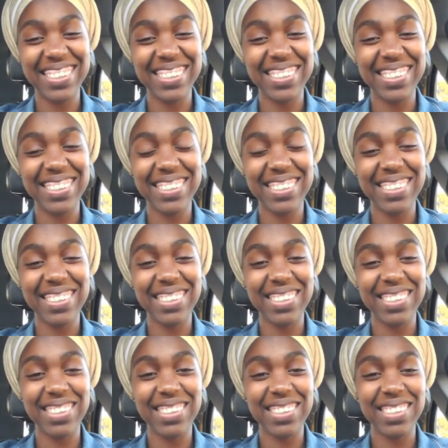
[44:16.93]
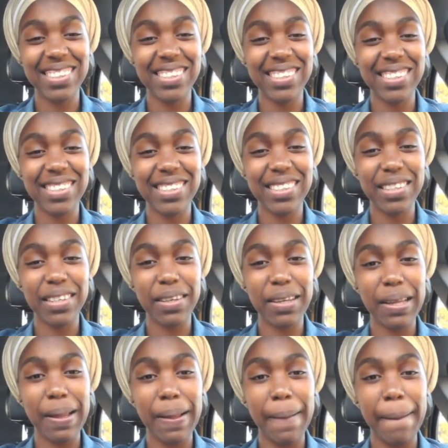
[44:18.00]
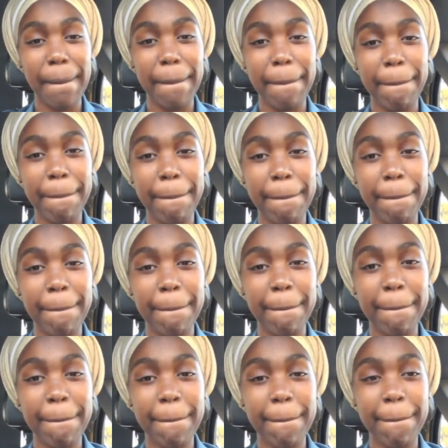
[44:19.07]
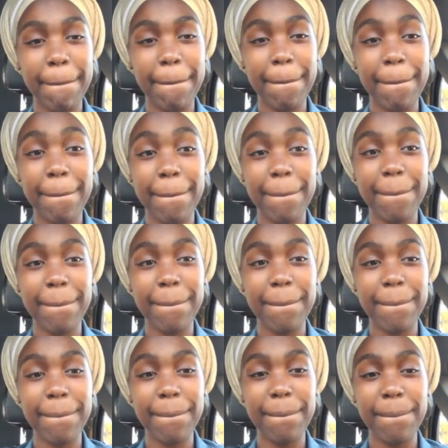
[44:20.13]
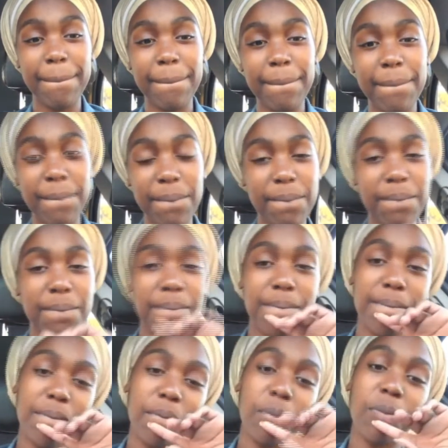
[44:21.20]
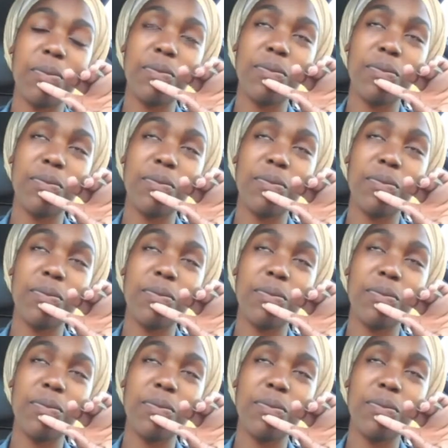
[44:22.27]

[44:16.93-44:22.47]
(silent)